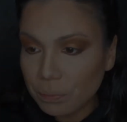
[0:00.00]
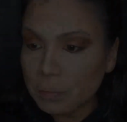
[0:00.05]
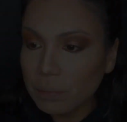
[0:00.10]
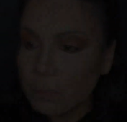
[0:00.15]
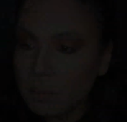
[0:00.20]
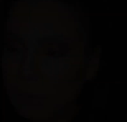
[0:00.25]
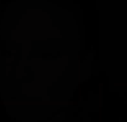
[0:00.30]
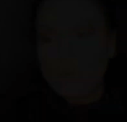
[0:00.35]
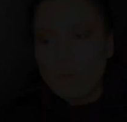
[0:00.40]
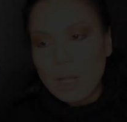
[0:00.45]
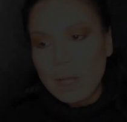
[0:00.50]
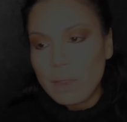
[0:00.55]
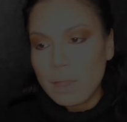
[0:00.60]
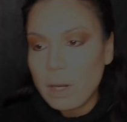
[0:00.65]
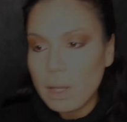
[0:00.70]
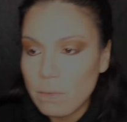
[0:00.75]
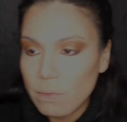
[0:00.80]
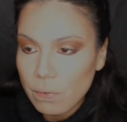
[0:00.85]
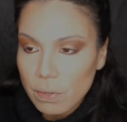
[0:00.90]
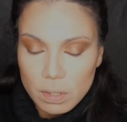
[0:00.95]
And so now that
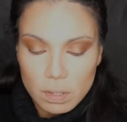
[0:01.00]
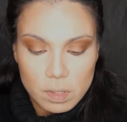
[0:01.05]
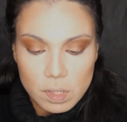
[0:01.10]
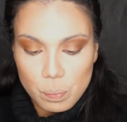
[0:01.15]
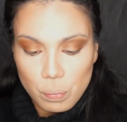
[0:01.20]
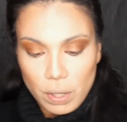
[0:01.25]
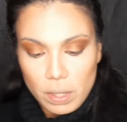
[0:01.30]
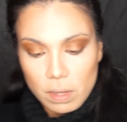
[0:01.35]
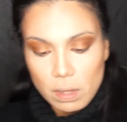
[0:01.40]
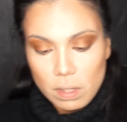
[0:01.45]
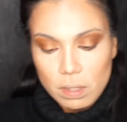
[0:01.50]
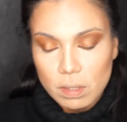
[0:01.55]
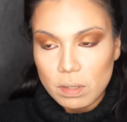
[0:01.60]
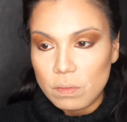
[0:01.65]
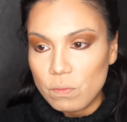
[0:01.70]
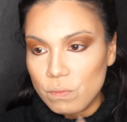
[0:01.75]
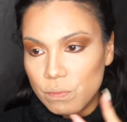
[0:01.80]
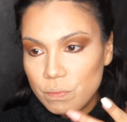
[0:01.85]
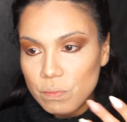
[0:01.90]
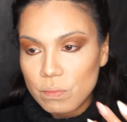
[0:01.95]
I've spread
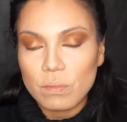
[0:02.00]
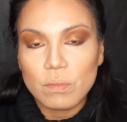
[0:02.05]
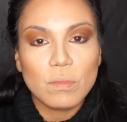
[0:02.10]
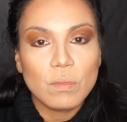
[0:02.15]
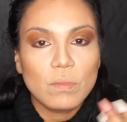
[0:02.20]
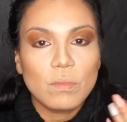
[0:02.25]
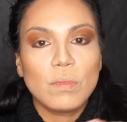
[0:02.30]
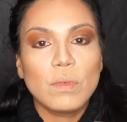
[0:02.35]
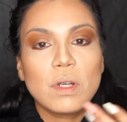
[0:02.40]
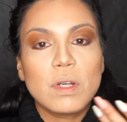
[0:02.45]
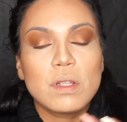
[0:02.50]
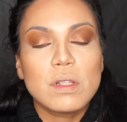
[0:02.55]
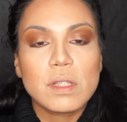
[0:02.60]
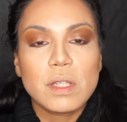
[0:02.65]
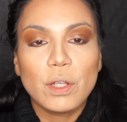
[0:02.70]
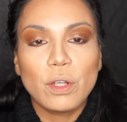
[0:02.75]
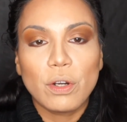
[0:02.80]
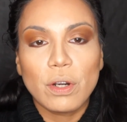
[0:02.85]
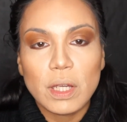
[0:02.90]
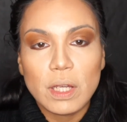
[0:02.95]
the
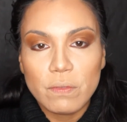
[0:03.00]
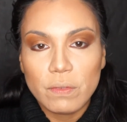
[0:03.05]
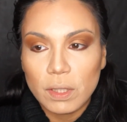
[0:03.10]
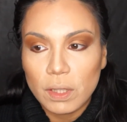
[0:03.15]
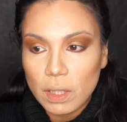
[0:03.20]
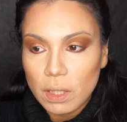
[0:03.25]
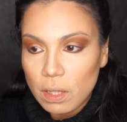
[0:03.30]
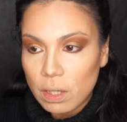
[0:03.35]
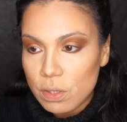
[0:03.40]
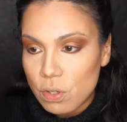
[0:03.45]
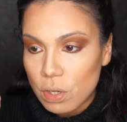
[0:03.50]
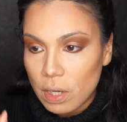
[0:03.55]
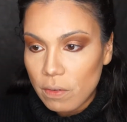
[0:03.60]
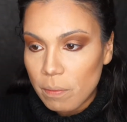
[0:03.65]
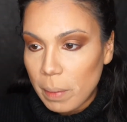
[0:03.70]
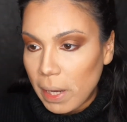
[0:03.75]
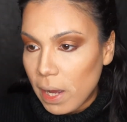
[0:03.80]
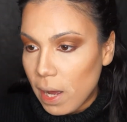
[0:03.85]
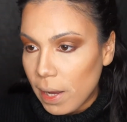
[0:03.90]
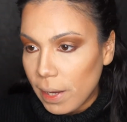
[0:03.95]
concealer evenly underneath
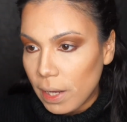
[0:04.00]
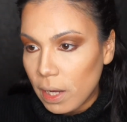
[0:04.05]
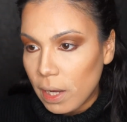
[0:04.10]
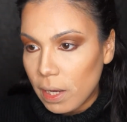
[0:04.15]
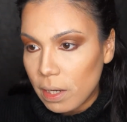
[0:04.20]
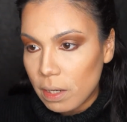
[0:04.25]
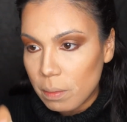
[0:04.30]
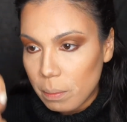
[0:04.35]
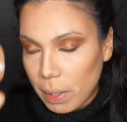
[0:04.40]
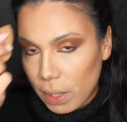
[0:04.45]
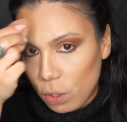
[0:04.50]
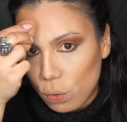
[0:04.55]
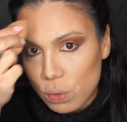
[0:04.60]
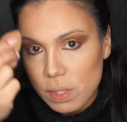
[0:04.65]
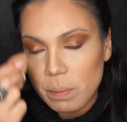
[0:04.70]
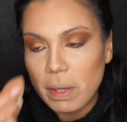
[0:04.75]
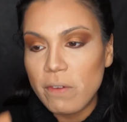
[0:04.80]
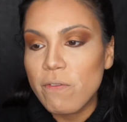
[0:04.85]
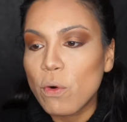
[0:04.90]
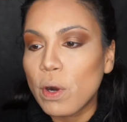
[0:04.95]
my eye and my nose
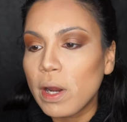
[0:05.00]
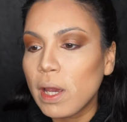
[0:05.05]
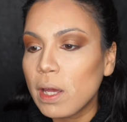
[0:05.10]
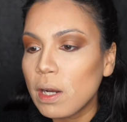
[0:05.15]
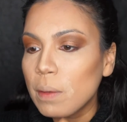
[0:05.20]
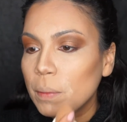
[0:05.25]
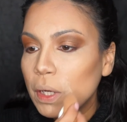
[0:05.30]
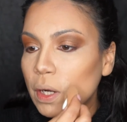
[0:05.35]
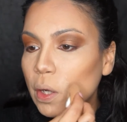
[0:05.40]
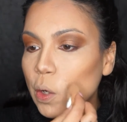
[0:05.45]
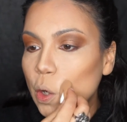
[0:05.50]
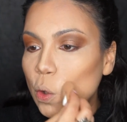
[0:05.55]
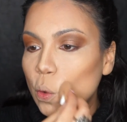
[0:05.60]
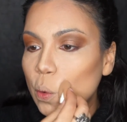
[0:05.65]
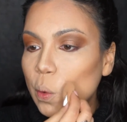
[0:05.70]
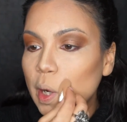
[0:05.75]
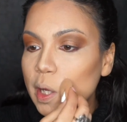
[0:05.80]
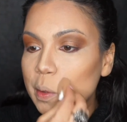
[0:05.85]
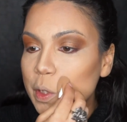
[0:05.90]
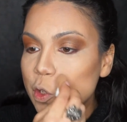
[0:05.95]
and my forehead, I'm going to
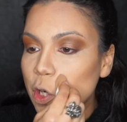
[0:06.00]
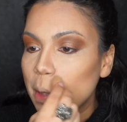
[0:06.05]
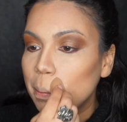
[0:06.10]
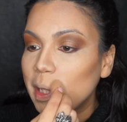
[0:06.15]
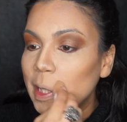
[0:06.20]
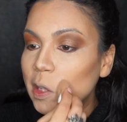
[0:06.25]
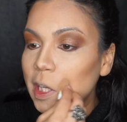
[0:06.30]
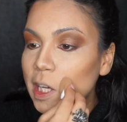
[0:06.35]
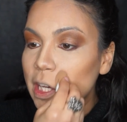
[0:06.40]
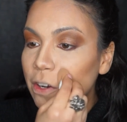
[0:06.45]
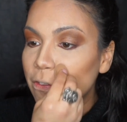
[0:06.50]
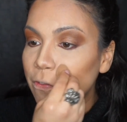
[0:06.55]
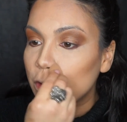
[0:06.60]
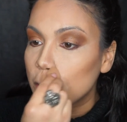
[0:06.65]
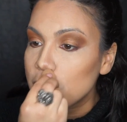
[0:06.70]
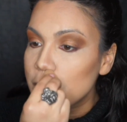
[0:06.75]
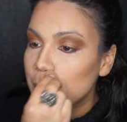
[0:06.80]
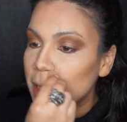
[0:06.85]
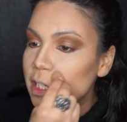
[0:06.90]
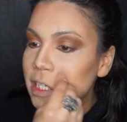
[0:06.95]
go and start blending here
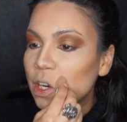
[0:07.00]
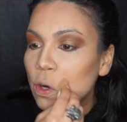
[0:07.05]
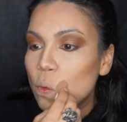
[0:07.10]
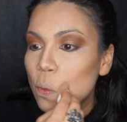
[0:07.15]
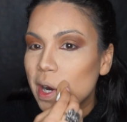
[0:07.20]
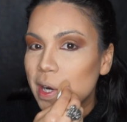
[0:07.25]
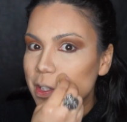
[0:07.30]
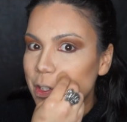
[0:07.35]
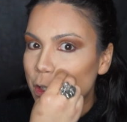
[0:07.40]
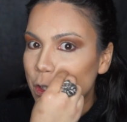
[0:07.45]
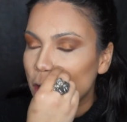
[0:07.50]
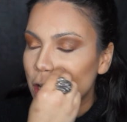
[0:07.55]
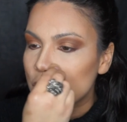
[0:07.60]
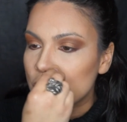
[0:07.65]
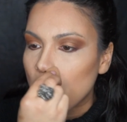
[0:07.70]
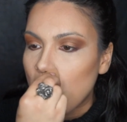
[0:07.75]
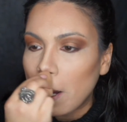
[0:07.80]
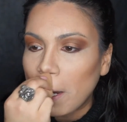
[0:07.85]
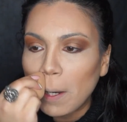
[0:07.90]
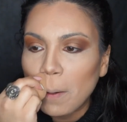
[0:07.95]
first because I don't want it to start
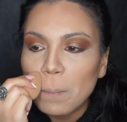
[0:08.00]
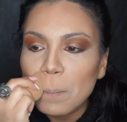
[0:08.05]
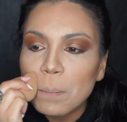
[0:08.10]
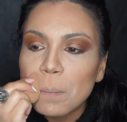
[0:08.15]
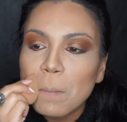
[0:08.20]
drying.